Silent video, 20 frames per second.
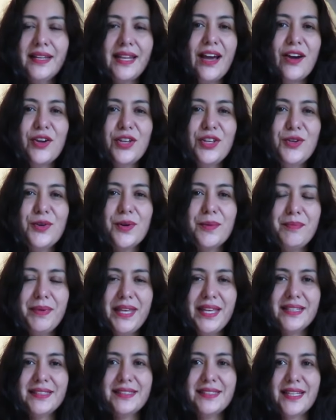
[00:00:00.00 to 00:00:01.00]
Now,
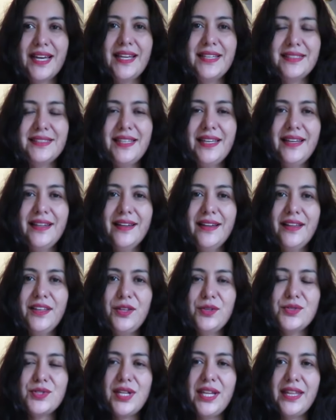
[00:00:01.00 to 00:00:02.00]
European sizing,
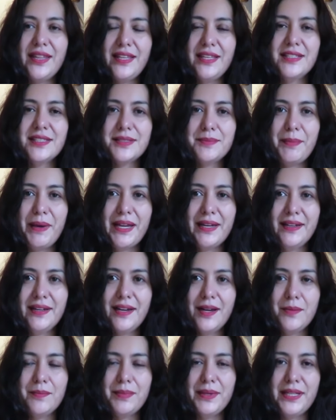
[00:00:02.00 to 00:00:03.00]
usually these pattern
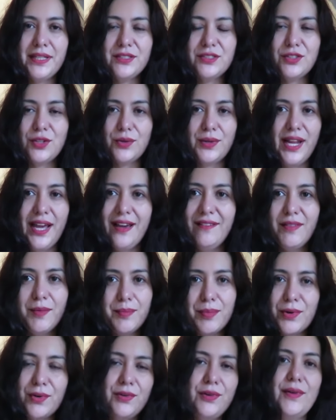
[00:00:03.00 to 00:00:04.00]
companies don't have
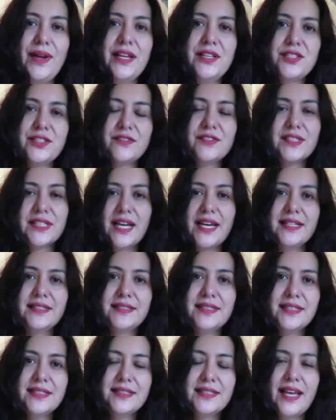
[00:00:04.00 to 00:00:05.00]
a broad range of
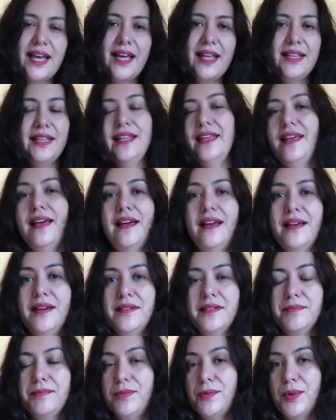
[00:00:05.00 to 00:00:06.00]
sizes, and
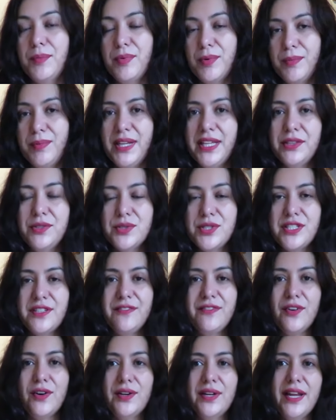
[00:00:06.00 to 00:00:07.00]
uh, Republique du
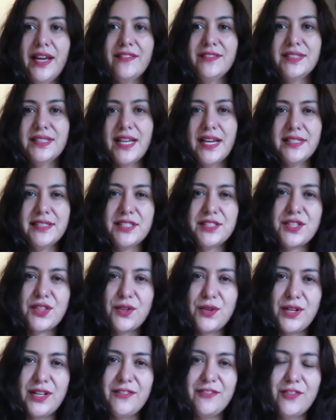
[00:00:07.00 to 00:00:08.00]
Chiffon have sizes
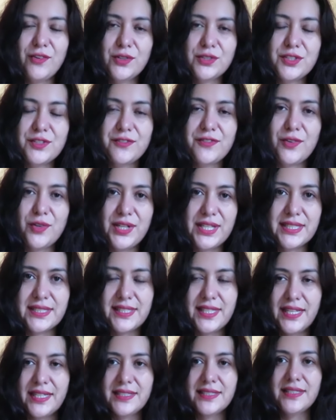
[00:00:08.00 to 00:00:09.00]
34 to
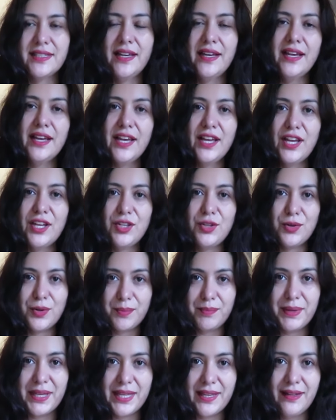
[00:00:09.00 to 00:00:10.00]
46
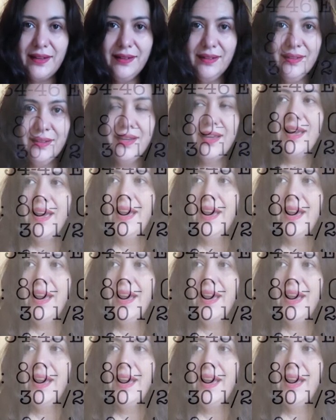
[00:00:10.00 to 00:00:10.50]
European,